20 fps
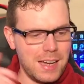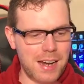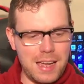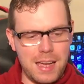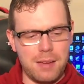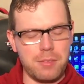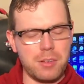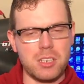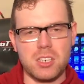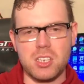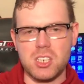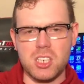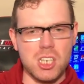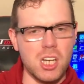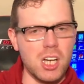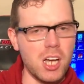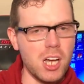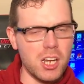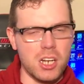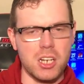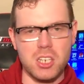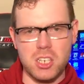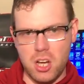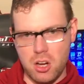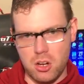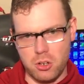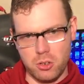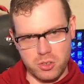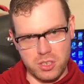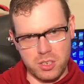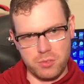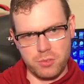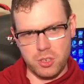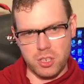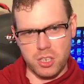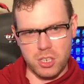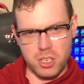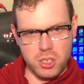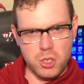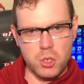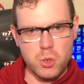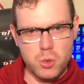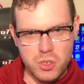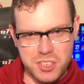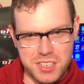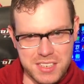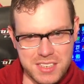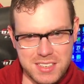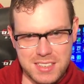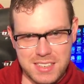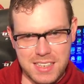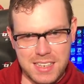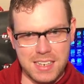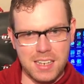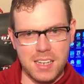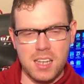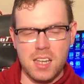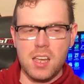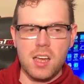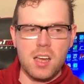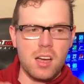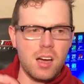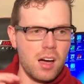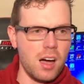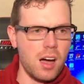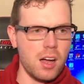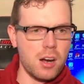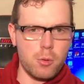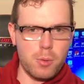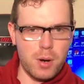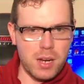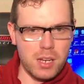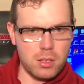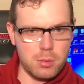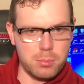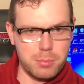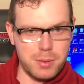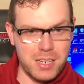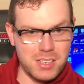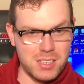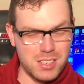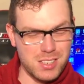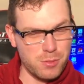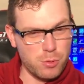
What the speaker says: to have a ton of dongles if you're going to use this thing on a regular basis.